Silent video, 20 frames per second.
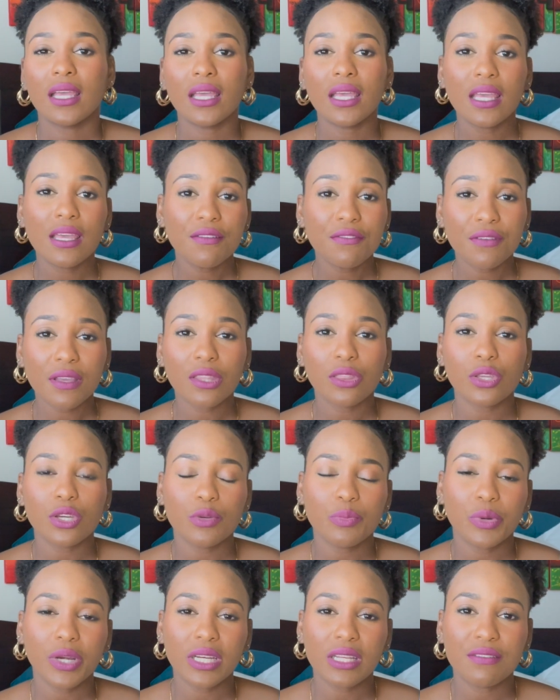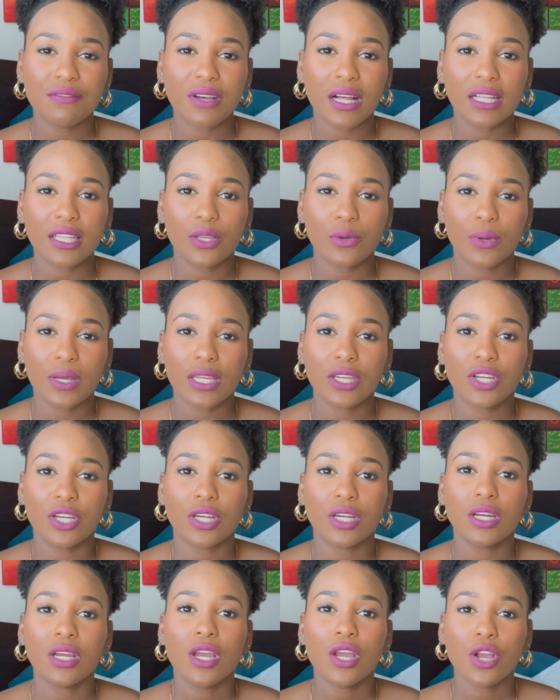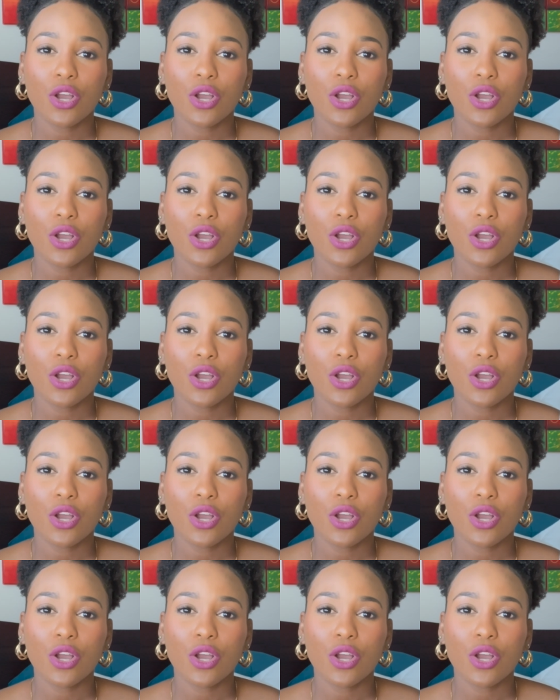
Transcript: If a third-party evaluator